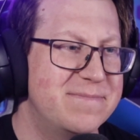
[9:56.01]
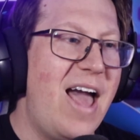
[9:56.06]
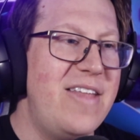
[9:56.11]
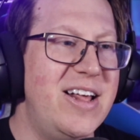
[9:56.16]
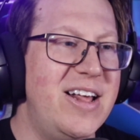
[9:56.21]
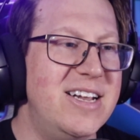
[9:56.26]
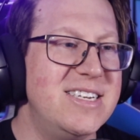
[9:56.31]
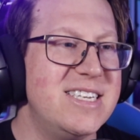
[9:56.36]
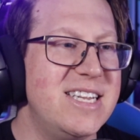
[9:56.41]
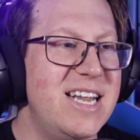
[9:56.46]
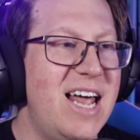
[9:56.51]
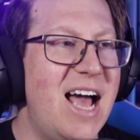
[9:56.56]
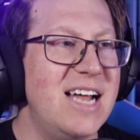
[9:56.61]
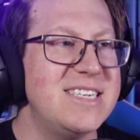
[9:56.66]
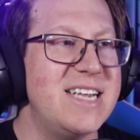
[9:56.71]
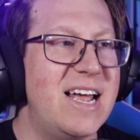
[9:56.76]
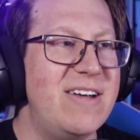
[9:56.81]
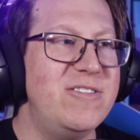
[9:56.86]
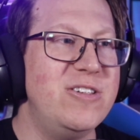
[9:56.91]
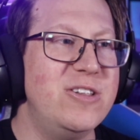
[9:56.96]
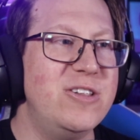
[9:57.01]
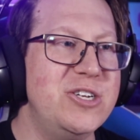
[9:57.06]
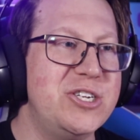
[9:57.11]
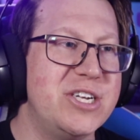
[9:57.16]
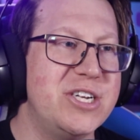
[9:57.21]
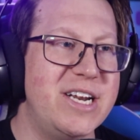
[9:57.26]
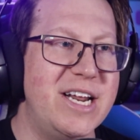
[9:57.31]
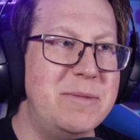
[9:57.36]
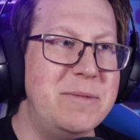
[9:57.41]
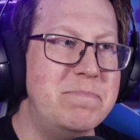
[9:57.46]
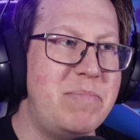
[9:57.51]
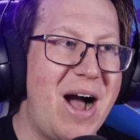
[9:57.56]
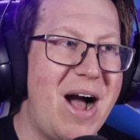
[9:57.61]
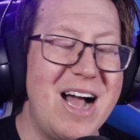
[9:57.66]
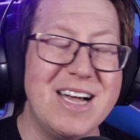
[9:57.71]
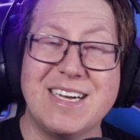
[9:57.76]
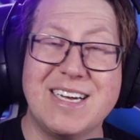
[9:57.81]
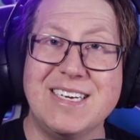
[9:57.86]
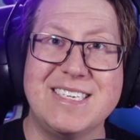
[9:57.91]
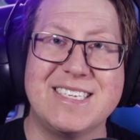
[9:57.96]
And then its last evolution in
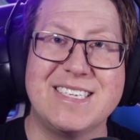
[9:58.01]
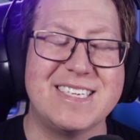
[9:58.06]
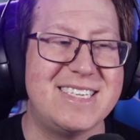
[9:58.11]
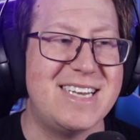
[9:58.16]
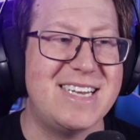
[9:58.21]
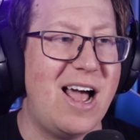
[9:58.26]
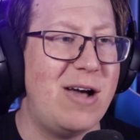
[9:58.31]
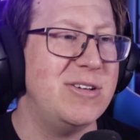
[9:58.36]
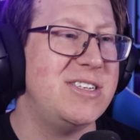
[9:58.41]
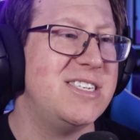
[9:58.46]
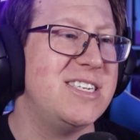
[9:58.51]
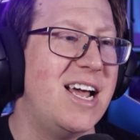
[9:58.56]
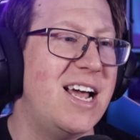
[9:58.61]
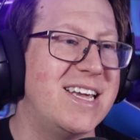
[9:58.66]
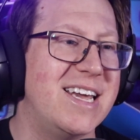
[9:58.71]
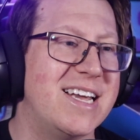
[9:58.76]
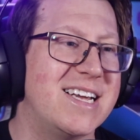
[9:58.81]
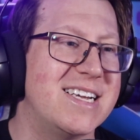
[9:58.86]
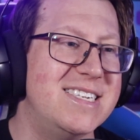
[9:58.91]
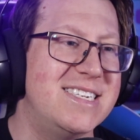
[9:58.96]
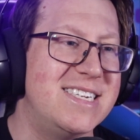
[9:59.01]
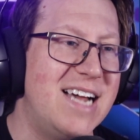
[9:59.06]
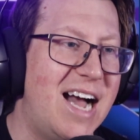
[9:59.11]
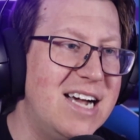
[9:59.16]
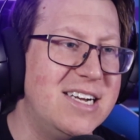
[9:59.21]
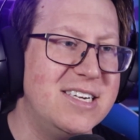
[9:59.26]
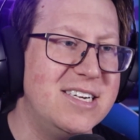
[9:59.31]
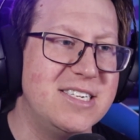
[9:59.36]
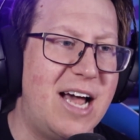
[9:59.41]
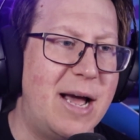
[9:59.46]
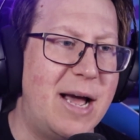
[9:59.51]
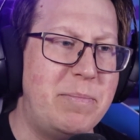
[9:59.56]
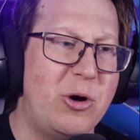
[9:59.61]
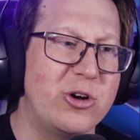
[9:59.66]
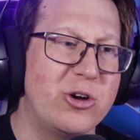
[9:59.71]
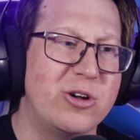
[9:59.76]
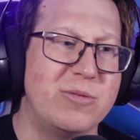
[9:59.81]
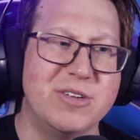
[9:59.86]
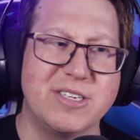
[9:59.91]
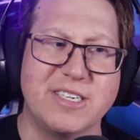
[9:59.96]
Barkinist is now a psychic and dark type
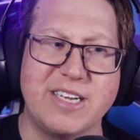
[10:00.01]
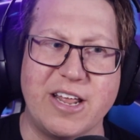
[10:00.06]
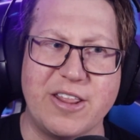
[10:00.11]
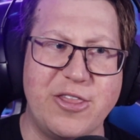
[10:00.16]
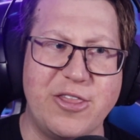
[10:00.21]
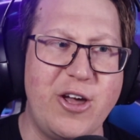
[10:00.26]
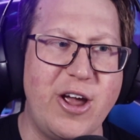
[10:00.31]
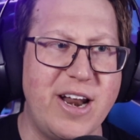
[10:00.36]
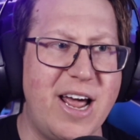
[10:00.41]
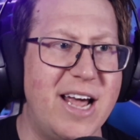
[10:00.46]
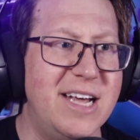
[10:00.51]
Pokemon, so that third